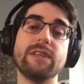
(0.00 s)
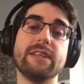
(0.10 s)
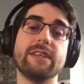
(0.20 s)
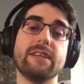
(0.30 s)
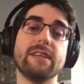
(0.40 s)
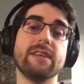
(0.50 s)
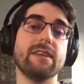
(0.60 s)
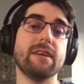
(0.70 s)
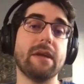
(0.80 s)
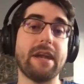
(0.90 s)

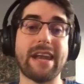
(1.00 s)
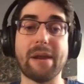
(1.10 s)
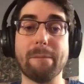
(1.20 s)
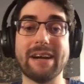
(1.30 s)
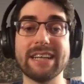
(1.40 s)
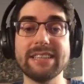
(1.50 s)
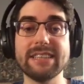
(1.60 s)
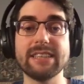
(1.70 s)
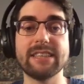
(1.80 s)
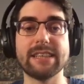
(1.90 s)
the 9
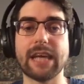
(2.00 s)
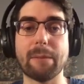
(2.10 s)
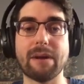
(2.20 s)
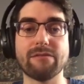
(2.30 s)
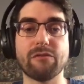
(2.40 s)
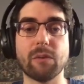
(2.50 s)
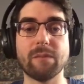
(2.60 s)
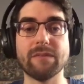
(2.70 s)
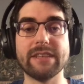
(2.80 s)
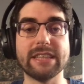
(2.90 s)
packages that came out
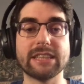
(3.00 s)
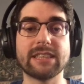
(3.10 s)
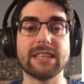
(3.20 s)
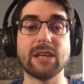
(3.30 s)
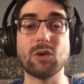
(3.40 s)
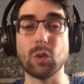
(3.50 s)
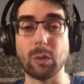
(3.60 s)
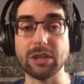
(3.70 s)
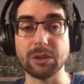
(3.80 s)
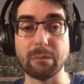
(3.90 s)
from this
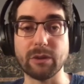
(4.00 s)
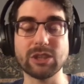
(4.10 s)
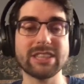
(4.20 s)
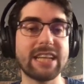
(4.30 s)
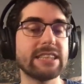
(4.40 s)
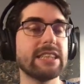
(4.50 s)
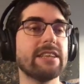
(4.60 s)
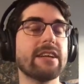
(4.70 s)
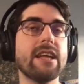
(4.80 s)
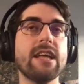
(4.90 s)
incubation process last year,
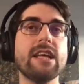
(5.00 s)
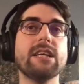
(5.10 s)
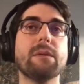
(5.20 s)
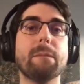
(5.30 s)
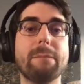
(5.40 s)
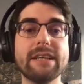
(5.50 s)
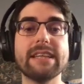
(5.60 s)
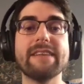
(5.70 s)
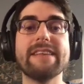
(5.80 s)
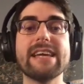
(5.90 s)

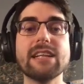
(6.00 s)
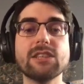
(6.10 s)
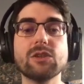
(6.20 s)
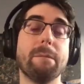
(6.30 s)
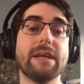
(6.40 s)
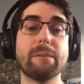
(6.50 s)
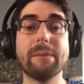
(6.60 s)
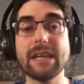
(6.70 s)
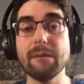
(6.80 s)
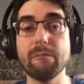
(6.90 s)
but they also made
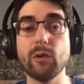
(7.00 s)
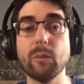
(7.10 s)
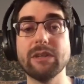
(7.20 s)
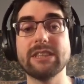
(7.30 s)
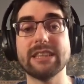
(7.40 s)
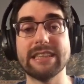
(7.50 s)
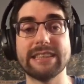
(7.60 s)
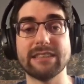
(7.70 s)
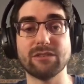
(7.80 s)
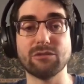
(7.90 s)
big improvements in
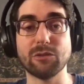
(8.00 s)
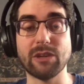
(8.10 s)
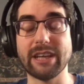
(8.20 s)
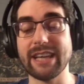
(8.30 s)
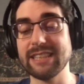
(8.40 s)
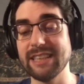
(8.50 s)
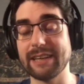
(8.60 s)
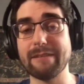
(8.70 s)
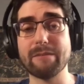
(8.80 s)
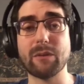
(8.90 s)
terms of tooling. I still
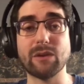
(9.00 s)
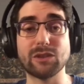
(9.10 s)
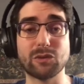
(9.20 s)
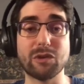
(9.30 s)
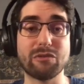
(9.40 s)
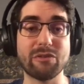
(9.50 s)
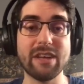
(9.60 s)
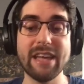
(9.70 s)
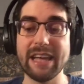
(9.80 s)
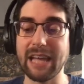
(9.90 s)
remember when Swift
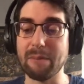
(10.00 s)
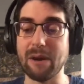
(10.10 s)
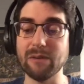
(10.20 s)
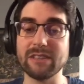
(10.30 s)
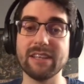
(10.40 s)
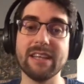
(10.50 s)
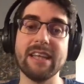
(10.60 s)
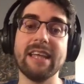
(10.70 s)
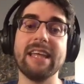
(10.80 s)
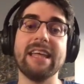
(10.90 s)
came out.
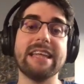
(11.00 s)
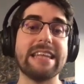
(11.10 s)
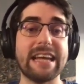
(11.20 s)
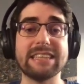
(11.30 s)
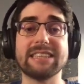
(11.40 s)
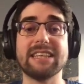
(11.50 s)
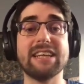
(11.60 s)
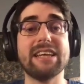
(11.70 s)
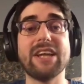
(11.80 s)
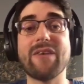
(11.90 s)
Yes,
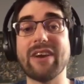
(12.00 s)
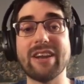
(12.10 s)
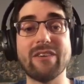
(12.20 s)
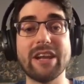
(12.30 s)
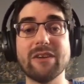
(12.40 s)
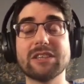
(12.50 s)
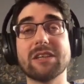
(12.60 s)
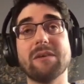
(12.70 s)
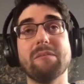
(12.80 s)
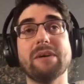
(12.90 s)
it ran on Linux,
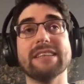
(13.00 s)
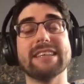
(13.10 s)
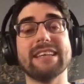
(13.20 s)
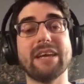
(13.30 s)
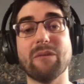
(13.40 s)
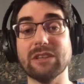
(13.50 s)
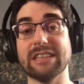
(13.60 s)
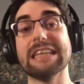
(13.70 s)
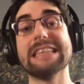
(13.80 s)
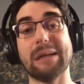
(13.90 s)
but it was a
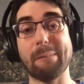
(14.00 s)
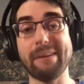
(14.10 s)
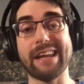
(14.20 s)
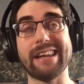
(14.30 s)
little pain.